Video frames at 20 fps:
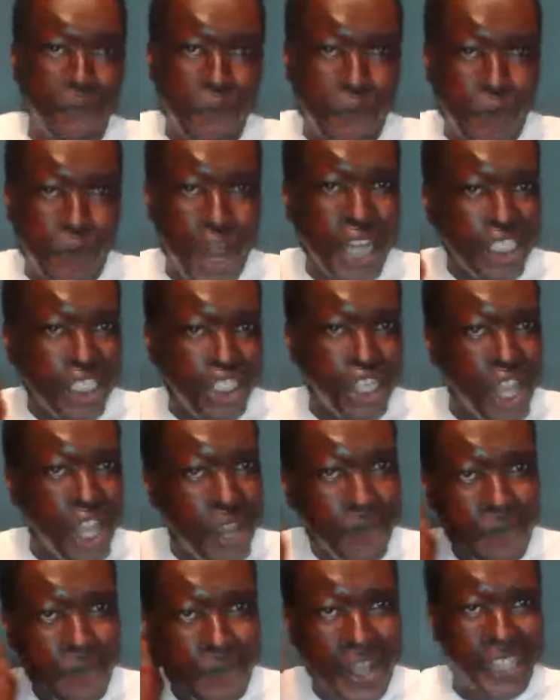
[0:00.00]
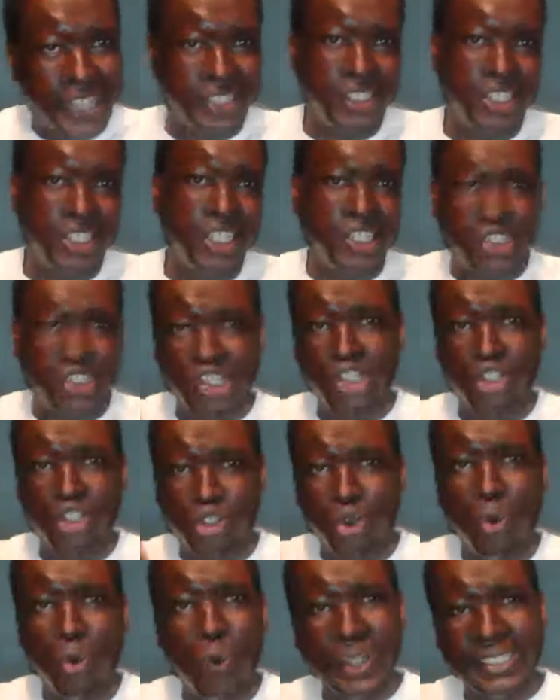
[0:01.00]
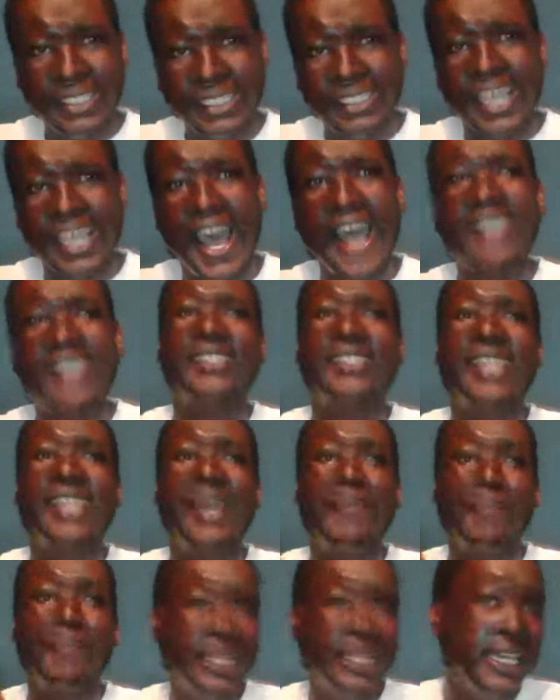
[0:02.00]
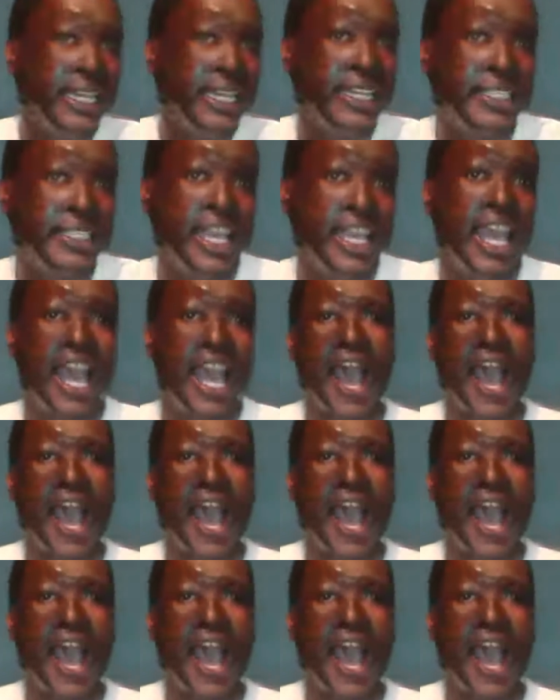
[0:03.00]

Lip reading: French investors to do with it as they please.